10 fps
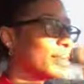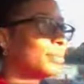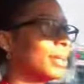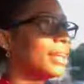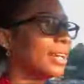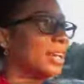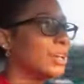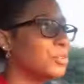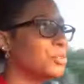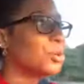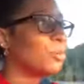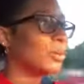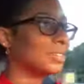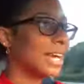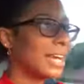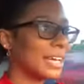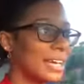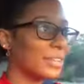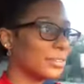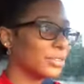get my money, do the most I
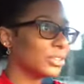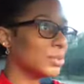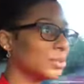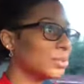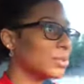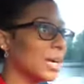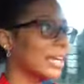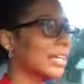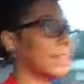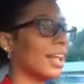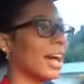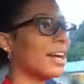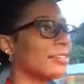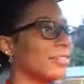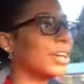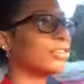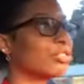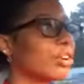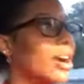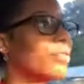can through school and in life and
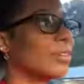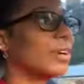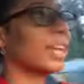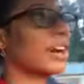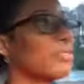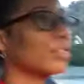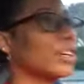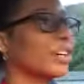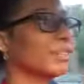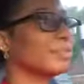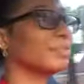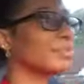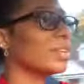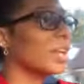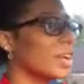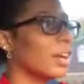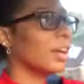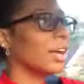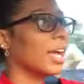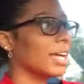travel and have
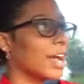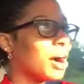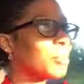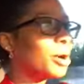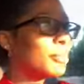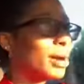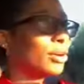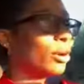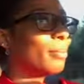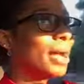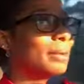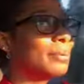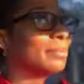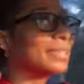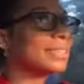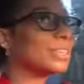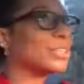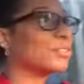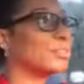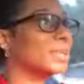fun and not worry about nobody but
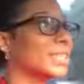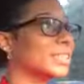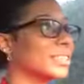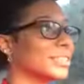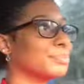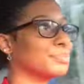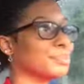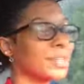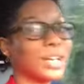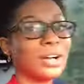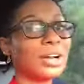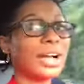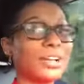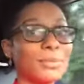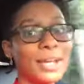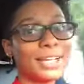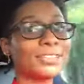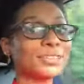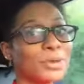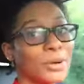myself, because I don't got nobody
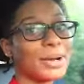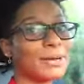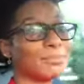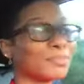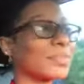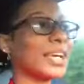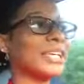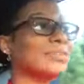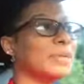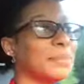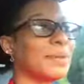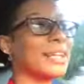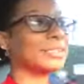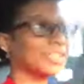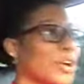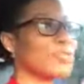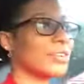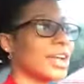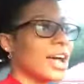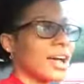else to worry about. It's me, myself,
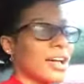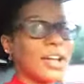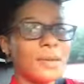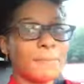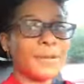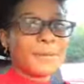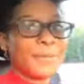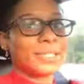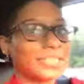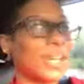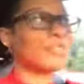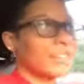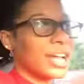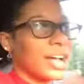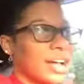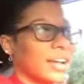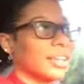and I. Me, myself, and I.